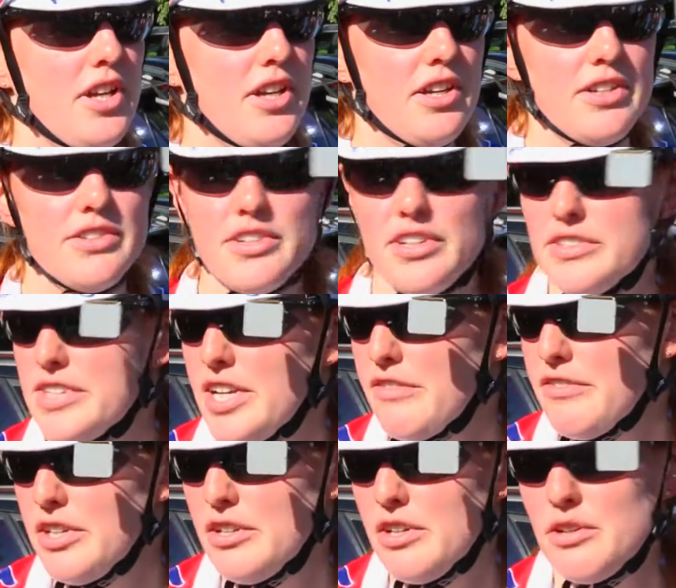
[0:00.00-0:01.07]
that I
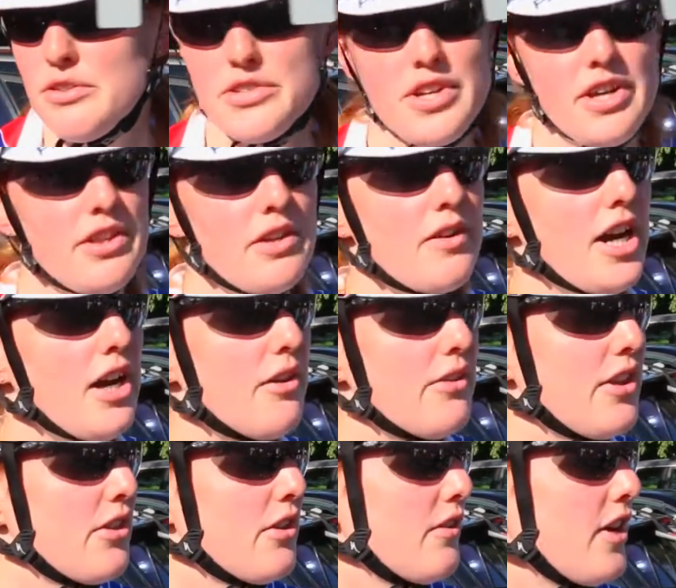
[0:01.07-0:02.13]
could give back a little bit
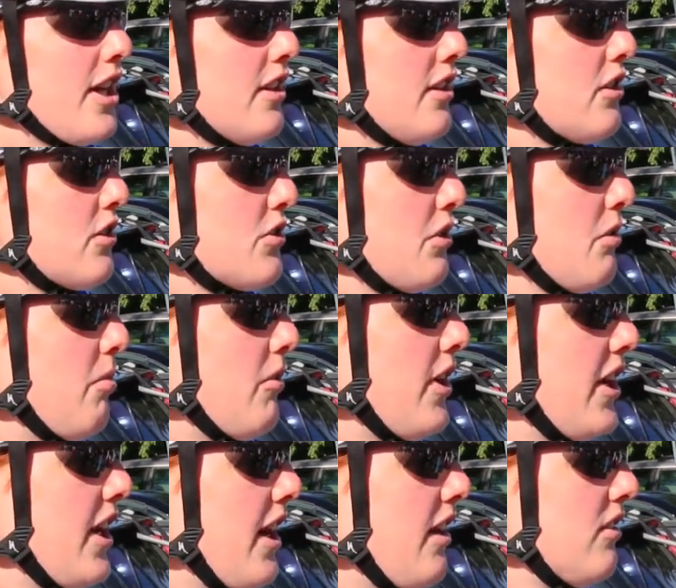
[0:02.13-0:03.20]
to the rides program.
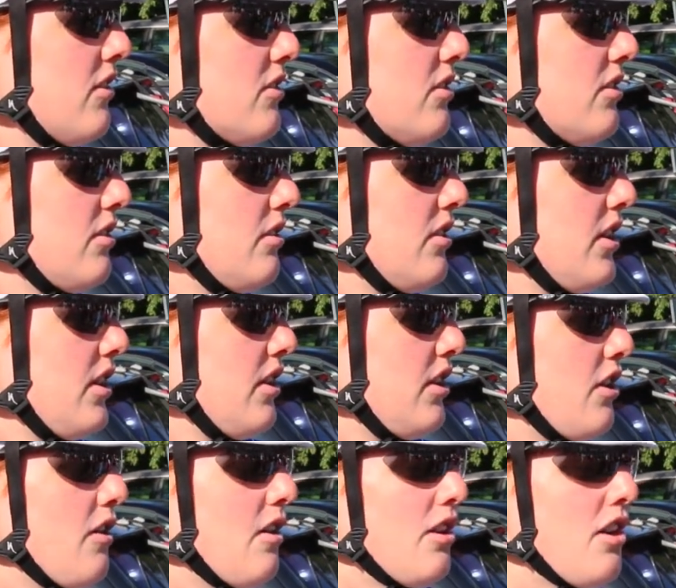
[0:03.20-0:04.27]
I really enjoyed
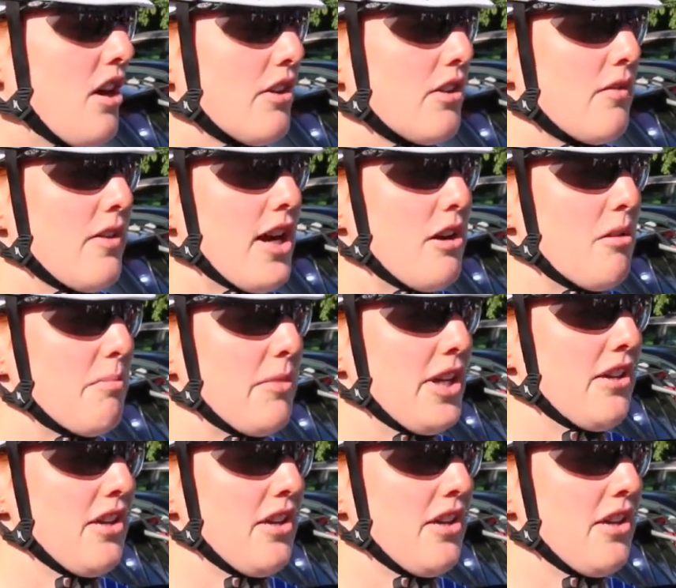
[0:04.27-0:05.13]
what the ride